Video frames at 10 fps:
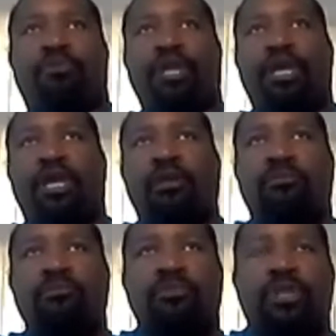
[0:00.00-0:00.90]

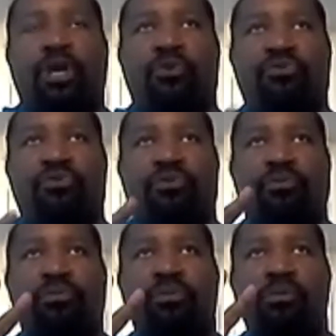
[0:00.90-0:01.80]
upbringing, there were
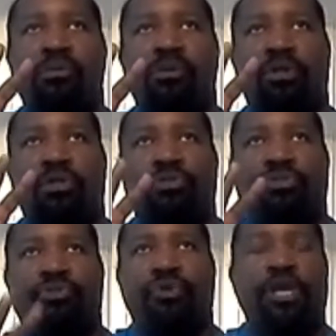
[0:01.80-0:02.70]

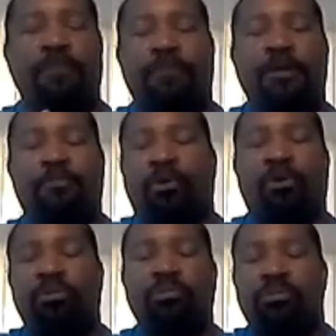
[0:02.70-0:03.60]
three
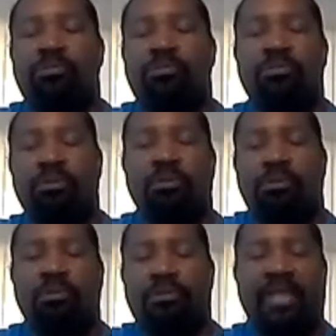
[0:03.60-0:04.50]
people
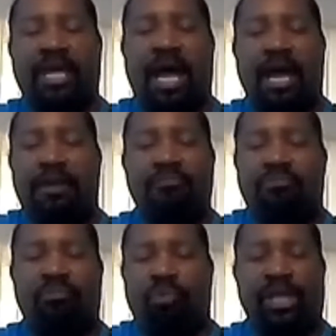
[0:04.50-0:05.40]
that I
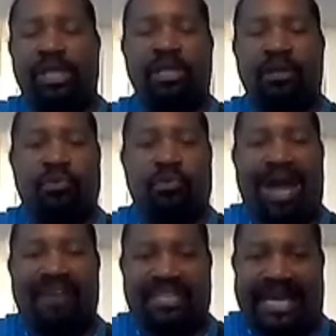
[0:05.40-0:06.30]
really
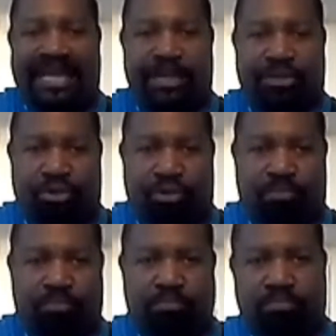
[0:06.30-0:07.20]
gravitated to,